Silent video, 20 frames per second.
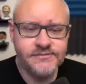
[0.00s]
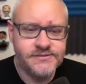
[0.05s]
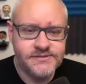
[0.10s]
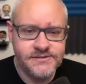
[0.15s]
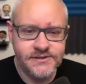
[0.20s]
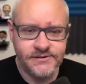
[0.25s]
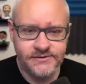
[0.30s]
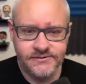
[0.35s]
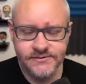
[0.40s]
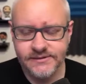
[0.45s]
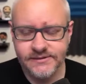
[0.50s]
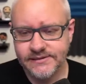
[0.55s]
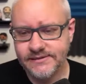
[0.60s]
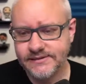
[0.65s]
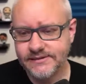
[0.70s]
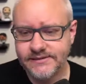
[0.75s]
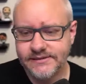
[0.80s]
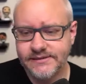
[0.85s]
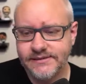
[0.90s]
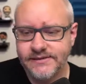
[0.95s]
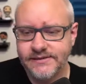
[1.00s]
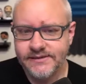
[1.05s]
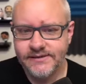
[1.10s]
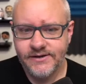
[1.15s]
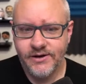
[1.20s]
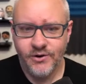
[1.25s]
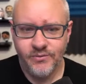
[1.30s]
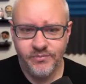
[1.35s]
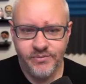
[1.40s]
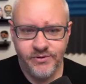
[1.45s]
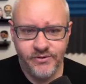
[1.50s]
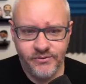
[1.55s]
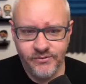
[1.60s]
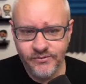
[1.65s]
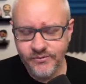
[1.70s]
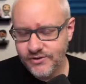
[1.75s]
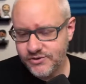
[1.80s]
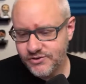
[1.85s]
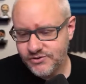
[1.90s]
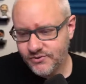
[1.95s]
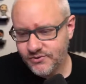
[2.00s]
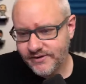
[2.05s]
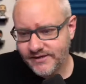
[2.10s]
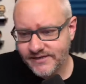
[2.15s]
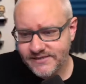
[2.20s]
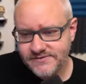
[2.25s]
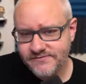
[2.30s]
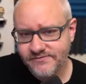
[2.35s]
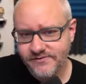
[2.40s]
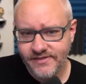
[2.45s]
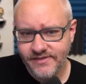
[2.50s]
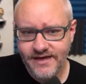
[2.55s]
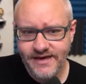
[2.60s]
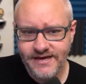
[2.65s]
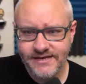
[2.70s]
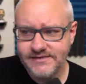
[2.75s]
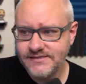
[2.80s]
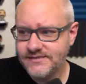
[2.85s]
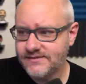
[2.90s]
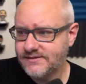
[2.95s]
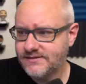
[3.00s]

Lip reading: So hope you join us for that.